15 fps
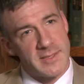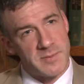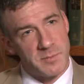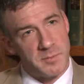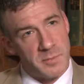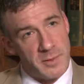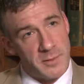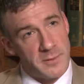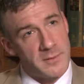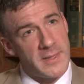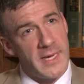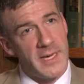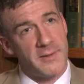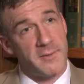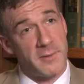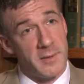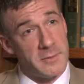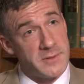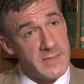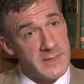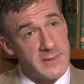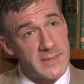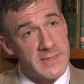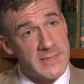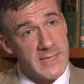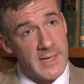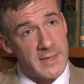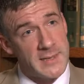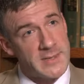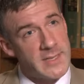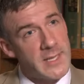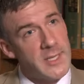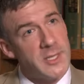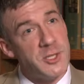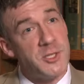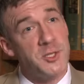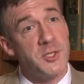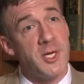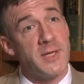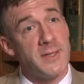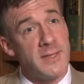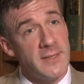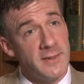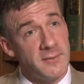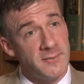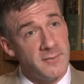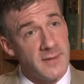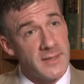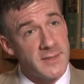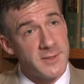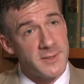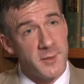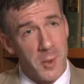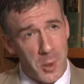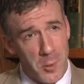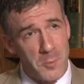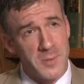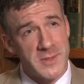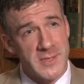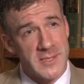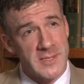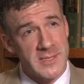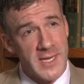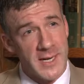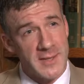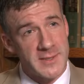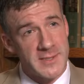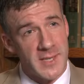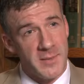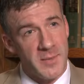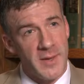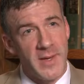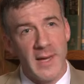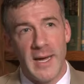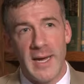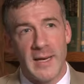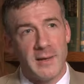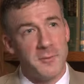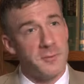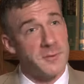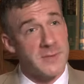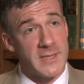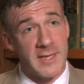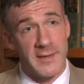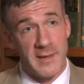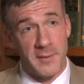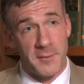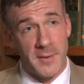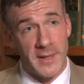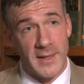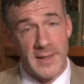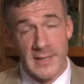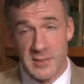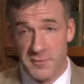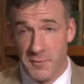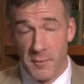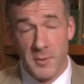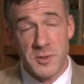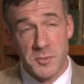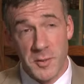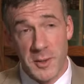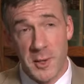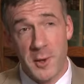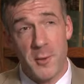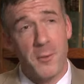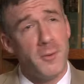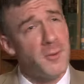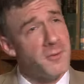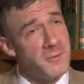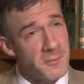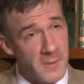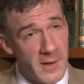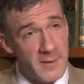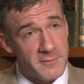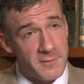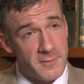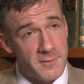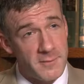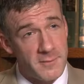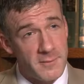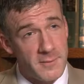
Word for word: This balloon catheter goes into the sinus, gently inflates, opens the sinus up, and it will stay that way, as far as we know, forever.